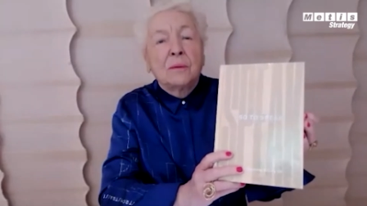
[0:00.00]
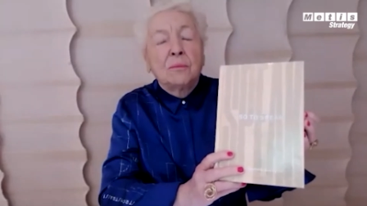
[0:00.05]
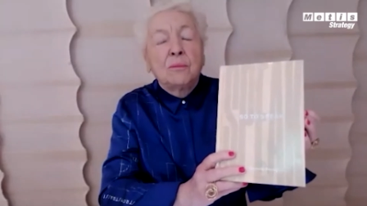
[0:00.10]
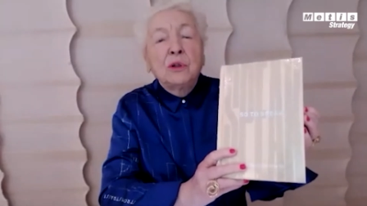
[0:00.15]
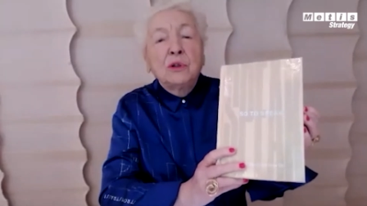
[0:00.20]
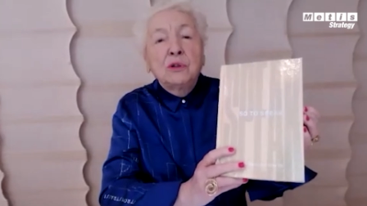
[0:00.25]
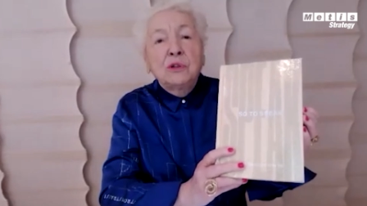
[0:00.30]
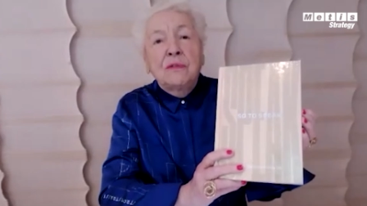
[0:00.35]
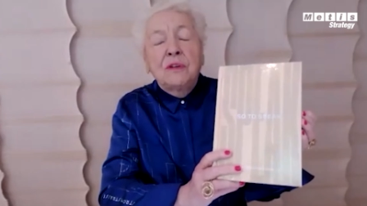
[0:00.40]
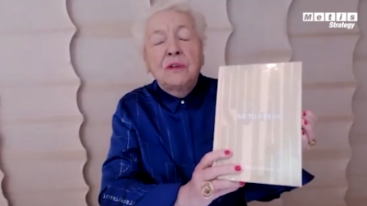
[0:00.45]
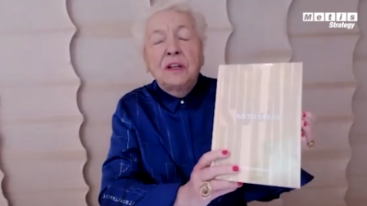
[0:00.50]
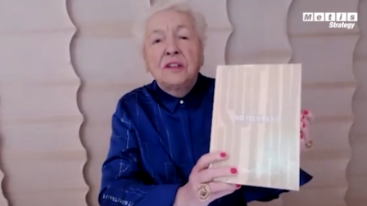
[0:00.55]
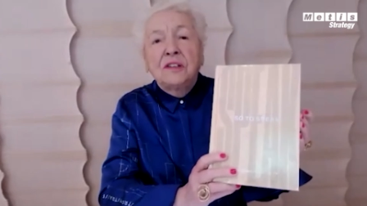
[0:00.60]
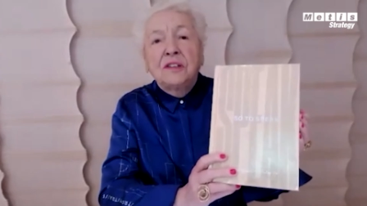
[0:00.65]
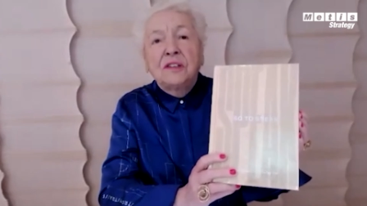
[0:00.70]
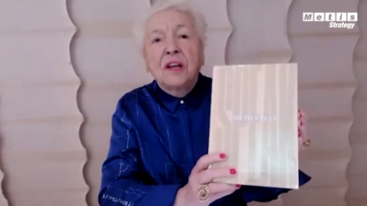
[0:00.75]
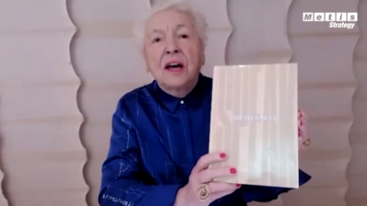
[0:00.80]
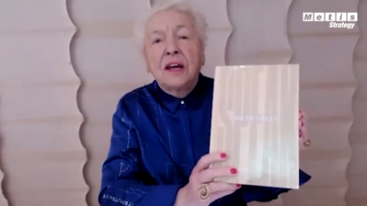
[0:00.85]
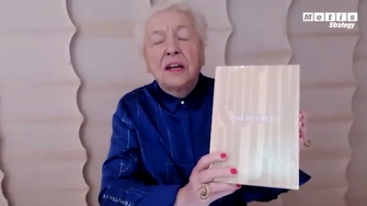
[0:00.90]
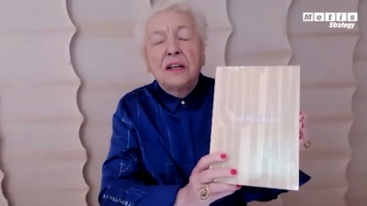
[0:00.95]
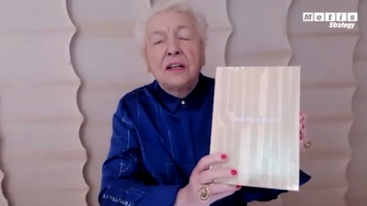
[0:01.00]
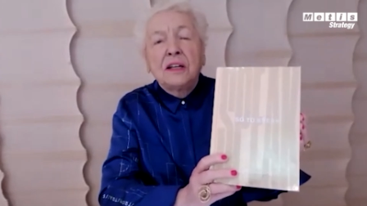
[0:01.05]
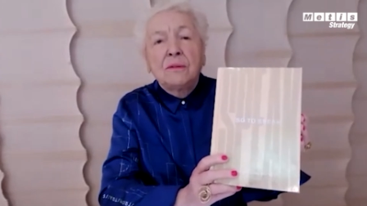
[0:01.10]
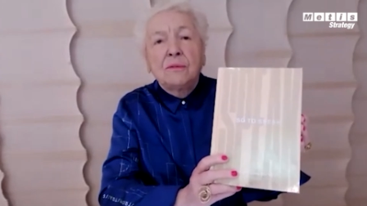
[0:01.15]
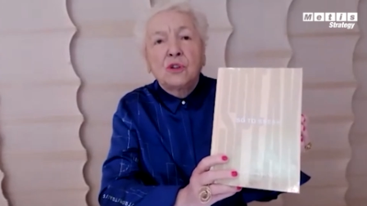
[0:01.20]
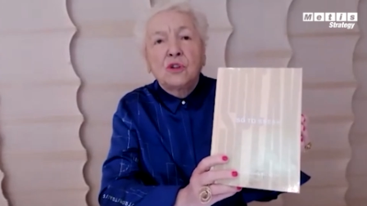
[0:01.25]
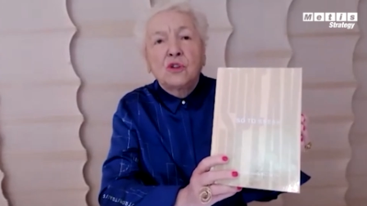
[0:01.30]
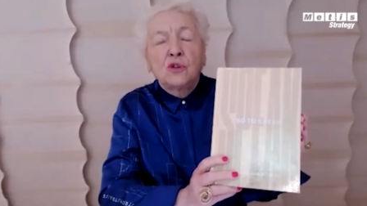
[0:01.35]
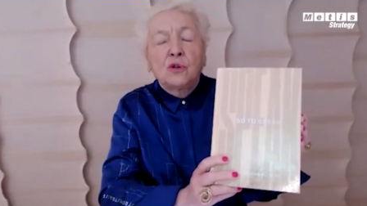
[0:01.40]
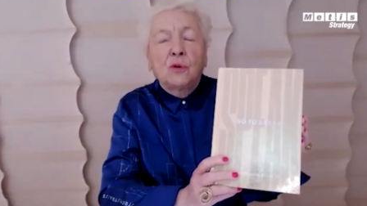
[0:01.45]
beautifully designed. It
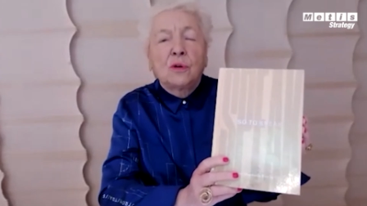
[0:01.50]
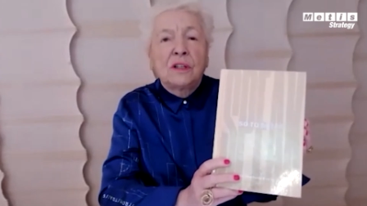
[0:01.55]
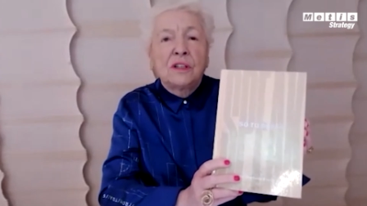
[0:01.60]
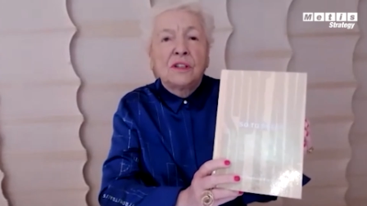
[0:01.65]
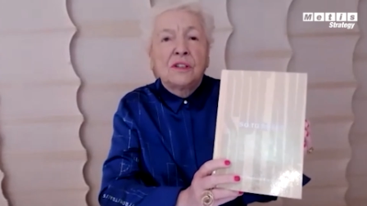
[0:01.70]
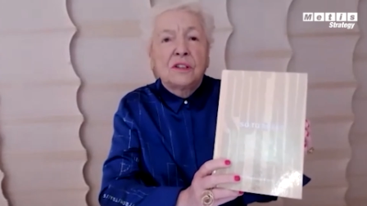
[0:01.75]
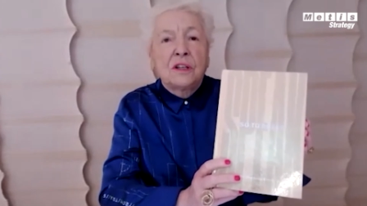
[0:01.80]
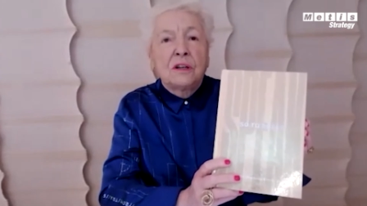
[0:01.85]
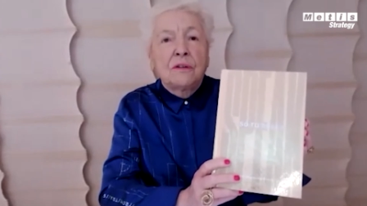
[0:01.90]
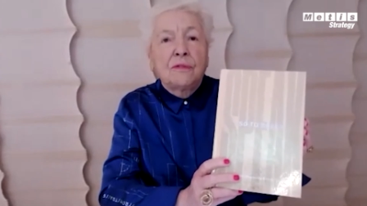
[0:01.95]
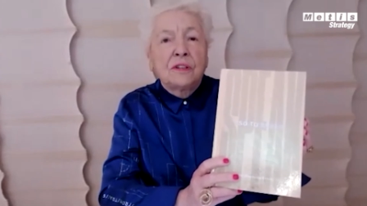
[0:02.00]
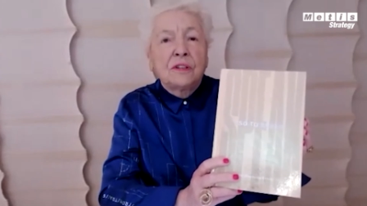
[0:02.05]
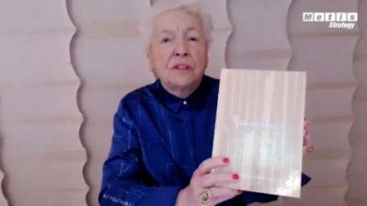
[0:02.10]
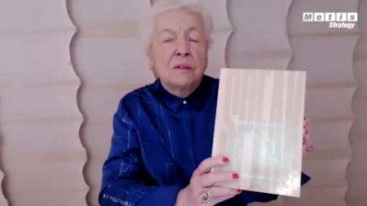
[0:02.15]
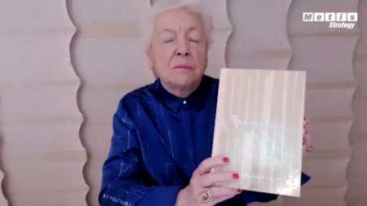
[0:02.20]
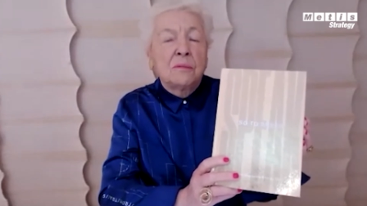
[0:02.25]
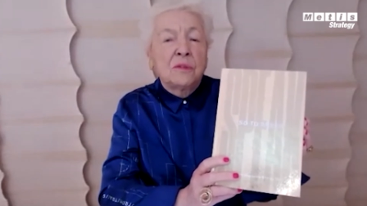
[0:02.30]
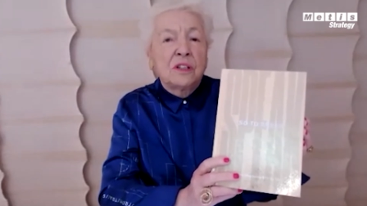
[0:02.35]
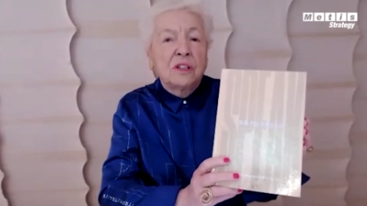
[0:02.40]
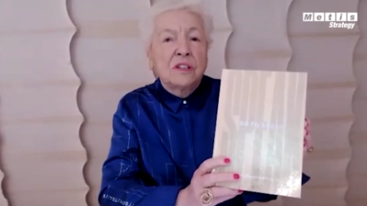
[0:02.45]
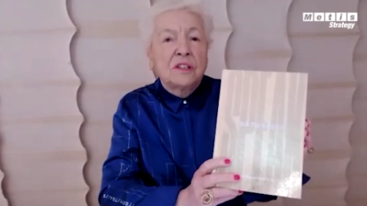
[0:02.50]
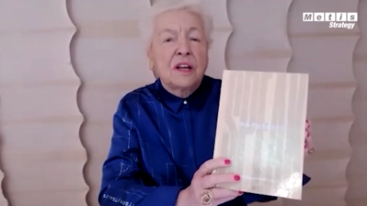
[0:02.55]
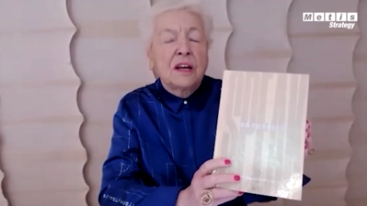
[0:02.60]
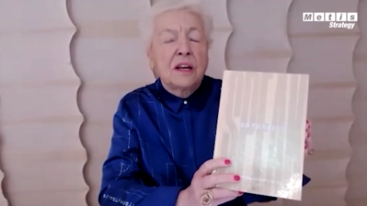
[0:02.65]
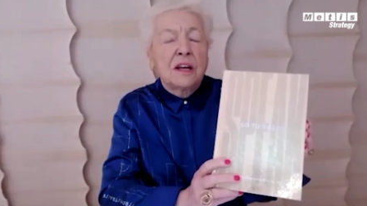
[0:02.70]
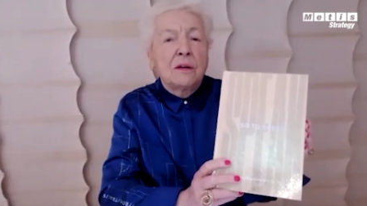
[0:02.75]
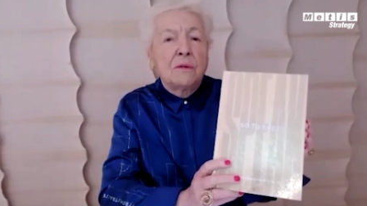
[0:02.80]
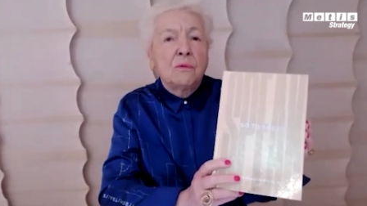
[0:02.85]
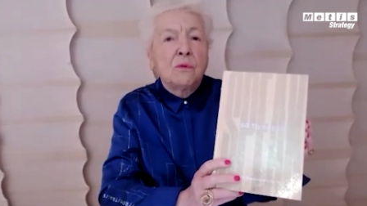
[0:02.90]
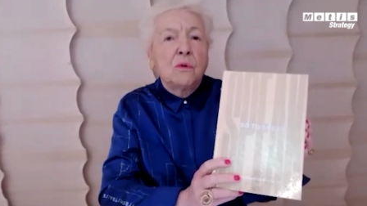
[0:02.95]
was shortlisted for some
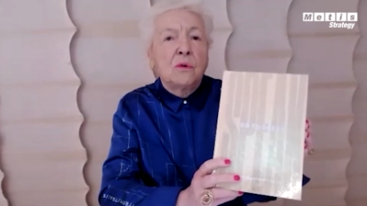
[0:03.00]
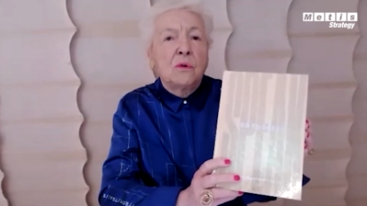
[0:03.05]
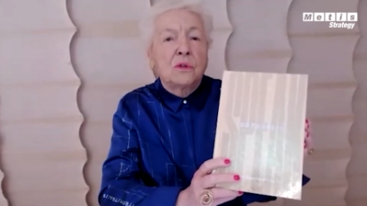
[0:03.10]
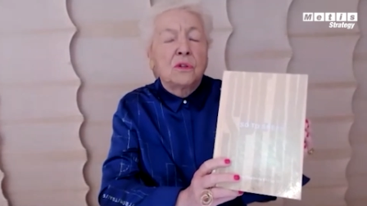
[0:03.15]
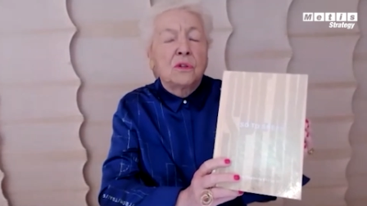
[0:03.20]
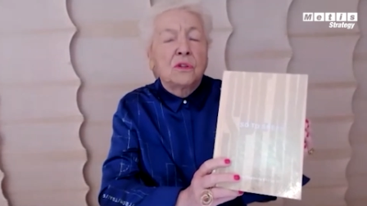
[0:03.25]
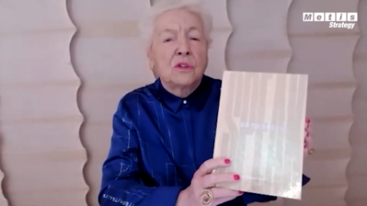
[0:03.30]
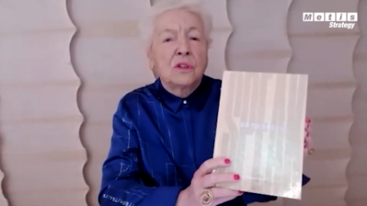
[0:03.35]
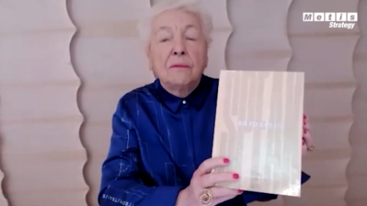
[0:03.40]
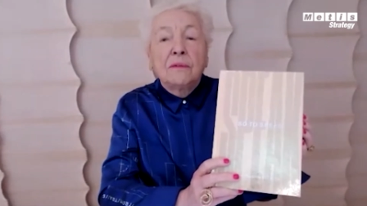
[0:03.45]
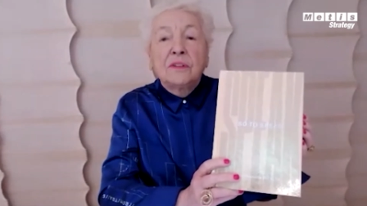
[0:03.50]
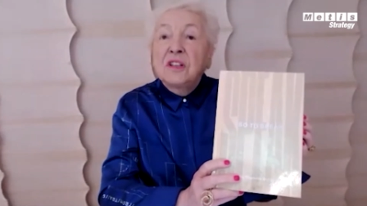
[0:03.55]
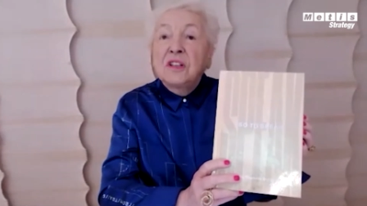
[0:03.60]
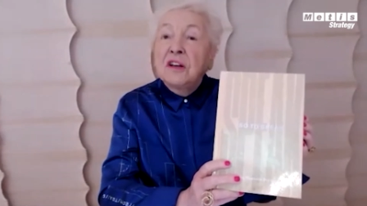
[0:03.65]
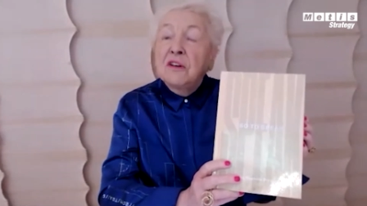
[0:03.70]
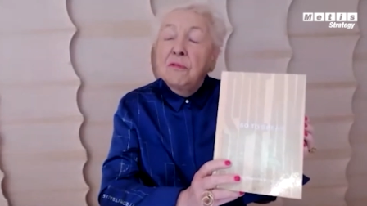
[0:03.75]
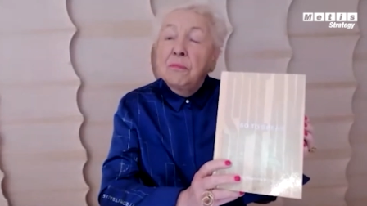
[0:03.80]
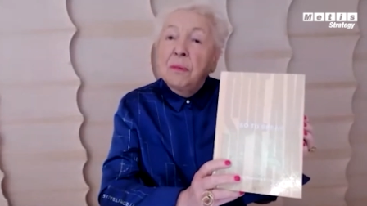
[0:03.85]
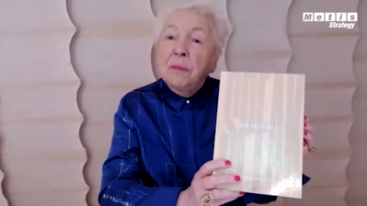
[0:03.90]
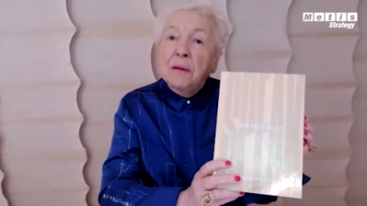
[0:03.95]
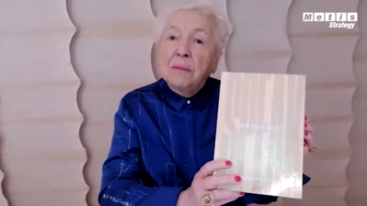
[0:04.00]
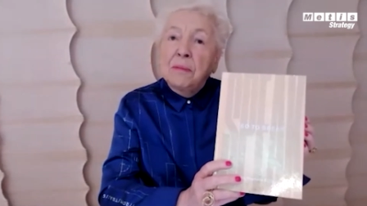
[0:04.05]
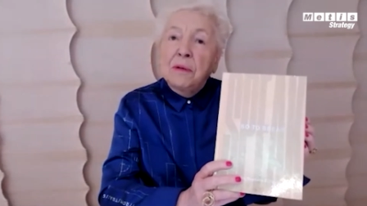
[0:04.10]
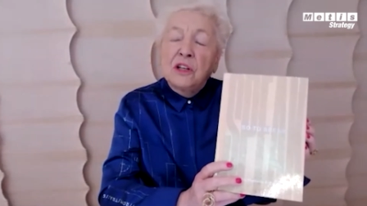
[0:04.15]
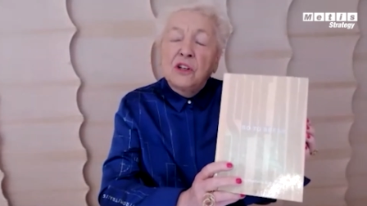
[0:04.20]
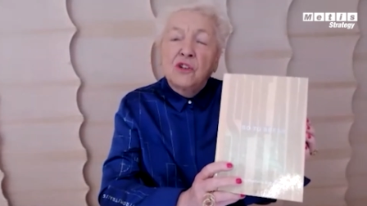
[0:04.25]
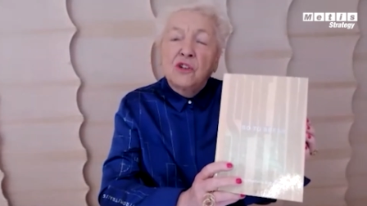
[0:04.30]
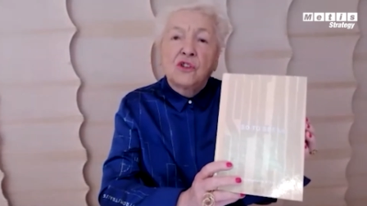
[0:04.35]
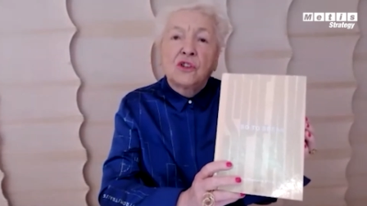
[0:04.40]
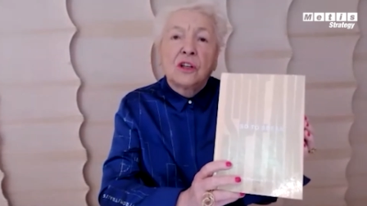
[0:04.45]
design awards,
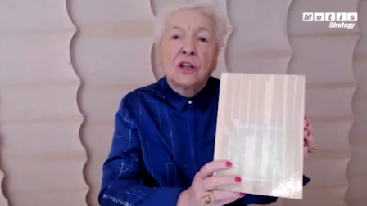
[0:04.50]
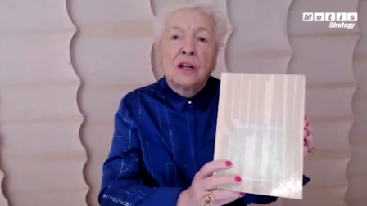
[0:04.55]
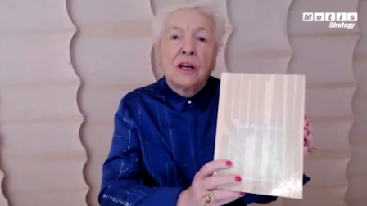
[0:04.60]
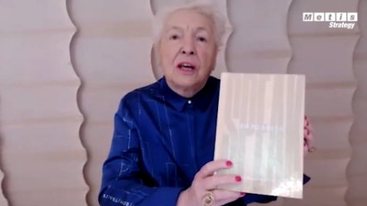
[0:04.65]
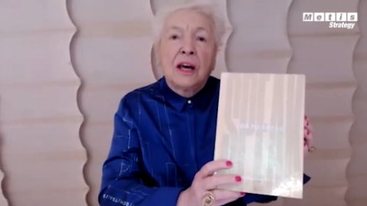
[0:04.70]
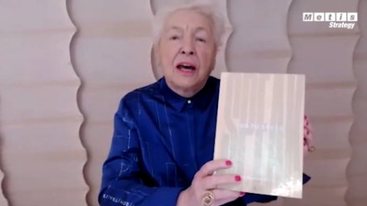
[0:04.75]
self-published,